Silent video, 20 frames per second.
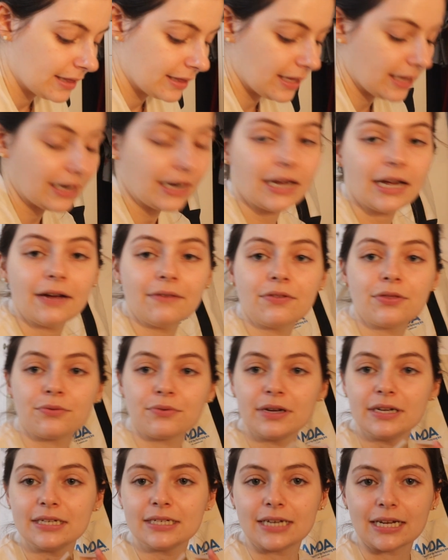Then I have
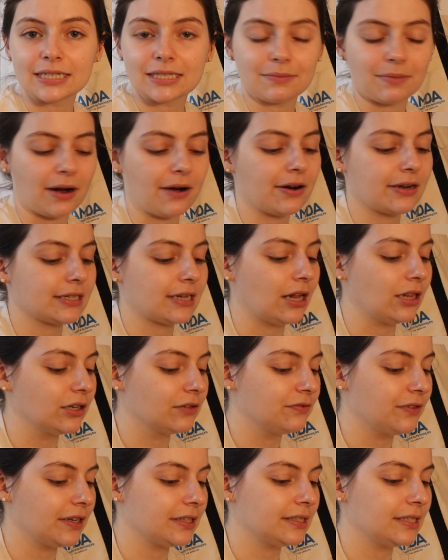three Danessa Myricks
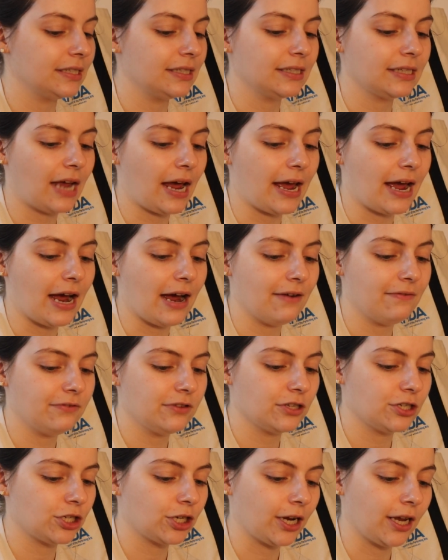color fixes. I have
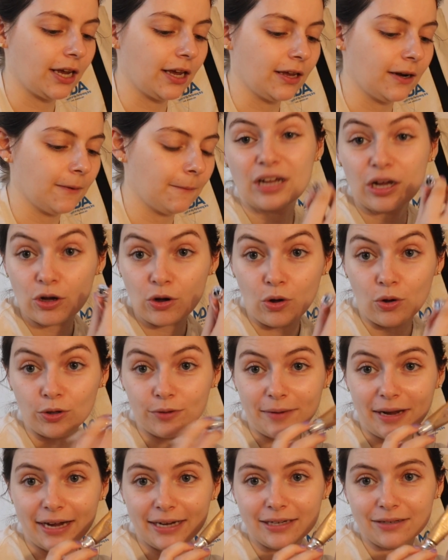the shade
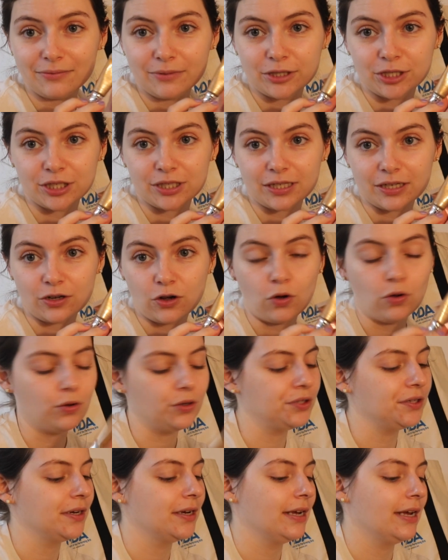Gold Mine, which is a
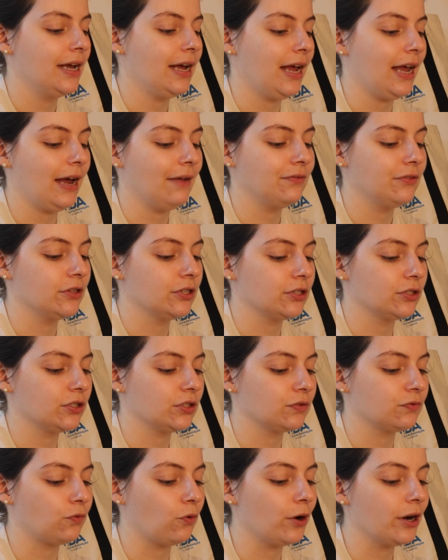gold. I have this
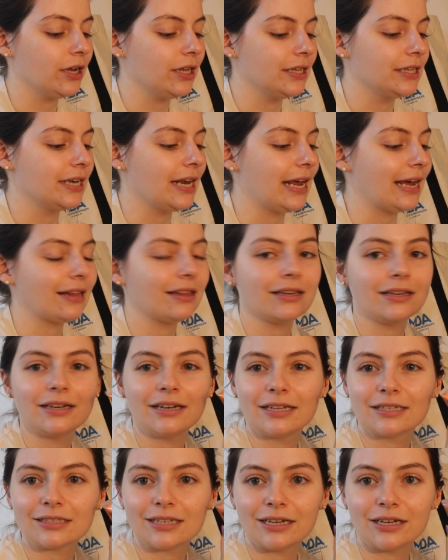foil in Alien.
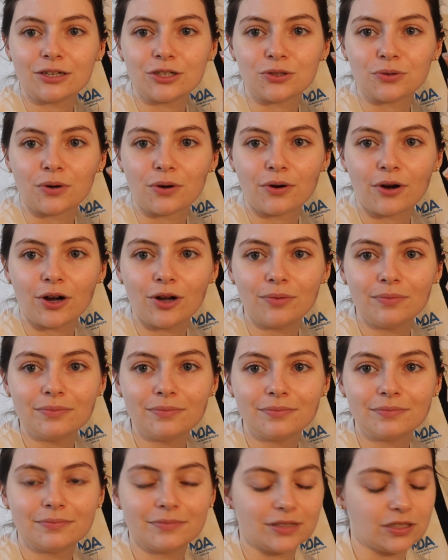It's like a
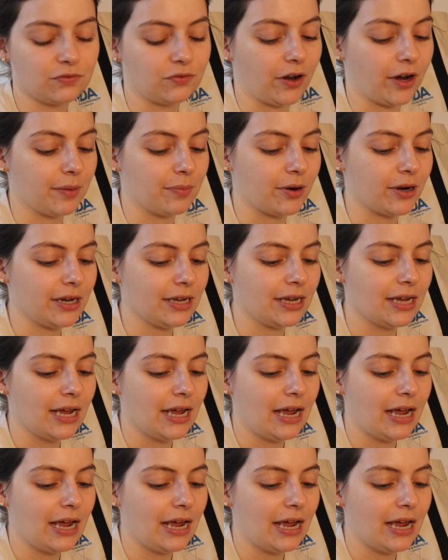duochrome. It's very pretty.